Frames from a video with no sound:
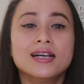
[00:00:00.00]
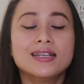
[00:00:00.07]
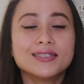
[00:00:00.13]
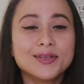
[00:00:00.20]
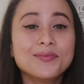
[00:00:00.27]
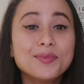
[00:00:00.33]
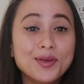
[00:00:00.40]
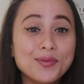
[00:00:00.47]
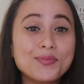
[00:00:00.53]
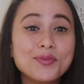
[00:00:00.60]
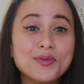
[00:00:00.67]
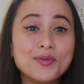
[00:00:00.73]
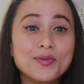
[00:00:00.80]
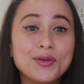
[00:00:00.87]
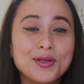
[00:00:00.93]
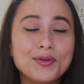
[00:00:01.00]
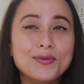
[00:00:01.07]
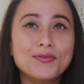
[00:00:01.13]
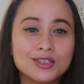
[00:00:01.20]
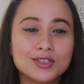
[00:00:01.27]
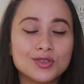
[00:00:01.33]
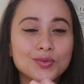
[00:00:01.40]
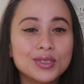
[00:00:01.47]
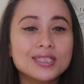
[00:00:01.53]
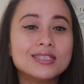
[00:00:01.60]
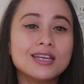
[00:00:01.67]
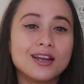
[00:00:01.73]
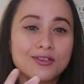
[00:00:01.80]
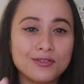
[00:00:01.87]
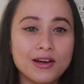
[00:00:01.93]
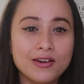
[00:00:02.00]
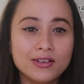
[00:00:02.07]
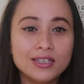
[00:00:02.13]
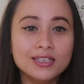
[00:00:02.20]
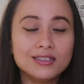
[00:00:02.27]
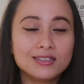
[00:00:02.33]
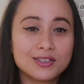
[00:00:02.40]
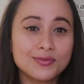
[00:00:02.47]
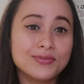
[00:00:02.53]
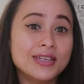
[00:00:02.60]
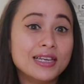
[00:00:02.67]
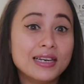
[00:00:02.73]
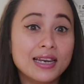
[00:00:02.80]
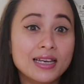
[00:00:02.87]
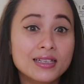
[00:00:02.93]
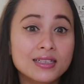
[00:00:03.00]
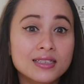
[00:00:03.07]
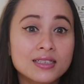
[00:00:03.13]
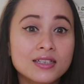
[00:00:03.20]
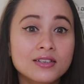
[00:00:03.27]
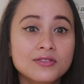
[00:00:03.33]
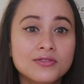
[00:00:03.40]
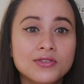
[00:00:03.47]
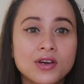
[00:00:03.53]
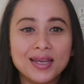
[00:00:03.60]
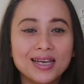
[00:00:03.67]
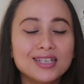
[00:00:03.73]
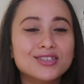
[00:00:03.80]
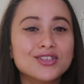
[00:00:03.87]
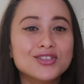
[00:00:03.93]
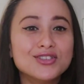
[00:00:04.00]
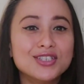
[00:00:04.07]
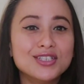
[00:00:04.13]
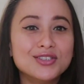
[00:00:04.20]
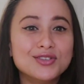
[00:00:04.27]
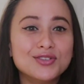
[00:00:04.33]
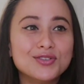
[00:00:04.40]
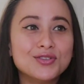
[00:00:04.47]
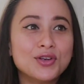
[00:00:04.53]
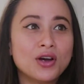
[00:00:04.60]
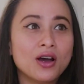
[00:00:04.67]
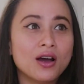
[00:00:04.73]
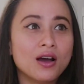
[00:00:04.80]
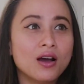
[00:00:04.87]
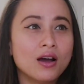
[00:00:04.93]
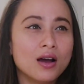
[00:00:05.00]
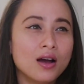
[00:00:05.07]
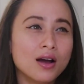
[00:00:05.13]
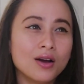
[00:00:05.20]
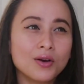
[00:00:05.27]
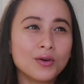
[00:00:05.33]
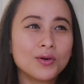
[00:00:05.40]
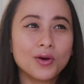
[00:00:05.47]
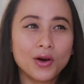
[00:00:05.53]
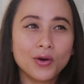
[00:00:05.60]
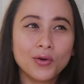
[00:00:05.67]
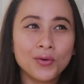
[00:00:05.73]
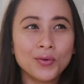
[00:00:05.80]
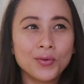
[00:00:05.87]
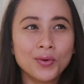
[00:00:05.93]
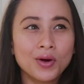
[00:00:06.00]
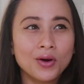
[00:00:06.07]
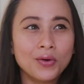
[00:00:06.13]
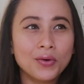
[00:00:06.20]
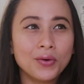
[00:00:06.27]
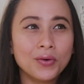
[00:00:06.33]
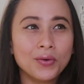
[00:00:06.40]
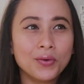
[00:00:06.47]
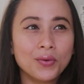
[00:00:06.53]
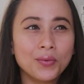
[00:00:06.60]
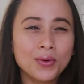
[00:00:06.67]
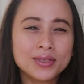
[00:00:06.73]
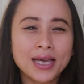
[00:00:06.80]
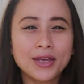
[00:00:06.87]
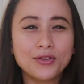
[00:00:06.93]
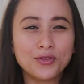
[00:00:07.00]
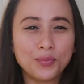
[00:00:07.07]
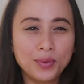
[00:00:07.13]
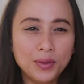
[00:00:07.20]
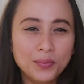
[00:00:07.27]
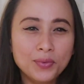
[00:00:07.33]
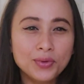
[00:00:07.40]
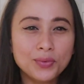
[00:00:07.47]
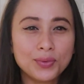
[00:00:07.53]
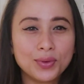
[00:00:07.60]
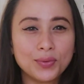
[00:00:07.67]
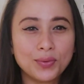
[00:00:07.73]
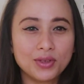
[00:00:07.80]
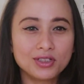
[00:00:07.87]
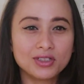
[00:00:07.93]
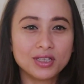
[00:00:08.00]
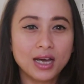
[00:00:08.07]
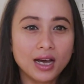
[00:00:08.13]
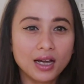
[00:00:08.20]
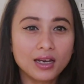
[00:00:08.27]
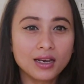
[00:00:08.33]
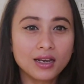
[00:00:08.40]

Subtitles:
Some people will twist it around into something negative. It turns into, oh, what kind of people will watch that?